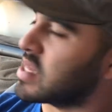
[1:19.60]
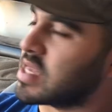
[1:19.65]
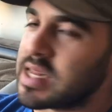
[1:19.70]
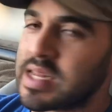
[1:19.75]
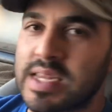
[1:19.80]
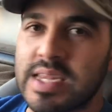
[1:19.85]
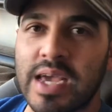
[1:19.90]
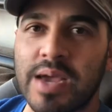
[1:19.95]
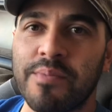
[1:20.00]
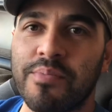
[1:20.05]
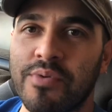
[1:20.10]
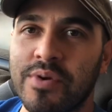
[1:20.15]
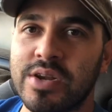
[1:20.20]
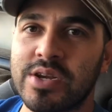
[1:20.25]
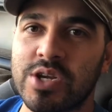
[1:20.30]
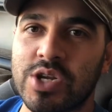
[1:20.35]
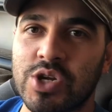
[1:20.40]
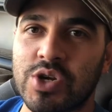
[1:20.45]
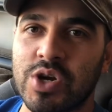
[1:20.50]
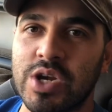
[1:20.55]
the temp
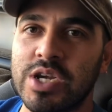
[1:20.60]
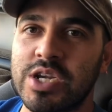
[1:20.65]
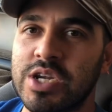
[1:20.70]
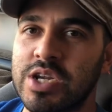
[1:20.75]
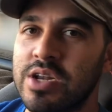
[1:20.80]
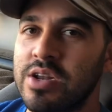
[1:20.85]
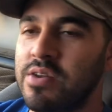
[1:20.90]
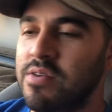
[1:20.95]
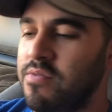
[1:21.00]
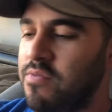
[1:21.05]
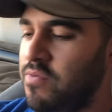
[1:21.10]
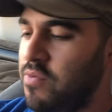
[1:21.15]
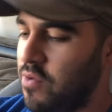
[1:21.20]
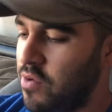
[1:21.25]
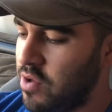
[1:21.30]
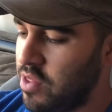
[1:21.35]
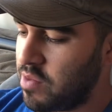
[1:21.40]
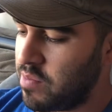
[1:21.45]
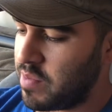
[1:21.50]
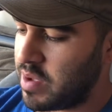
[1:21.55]
registration
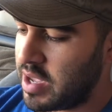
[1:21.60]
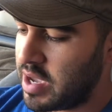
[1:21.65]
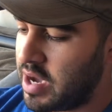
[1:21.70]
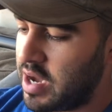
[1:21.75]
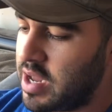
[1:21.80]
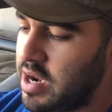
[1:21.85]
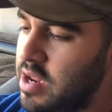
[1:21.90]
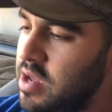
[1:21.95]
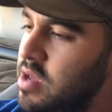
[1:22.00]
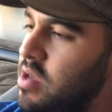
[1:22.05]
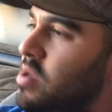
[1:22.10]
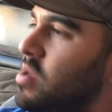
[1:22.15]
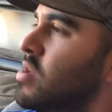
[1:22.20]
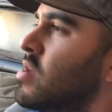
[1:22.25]
for the Miata,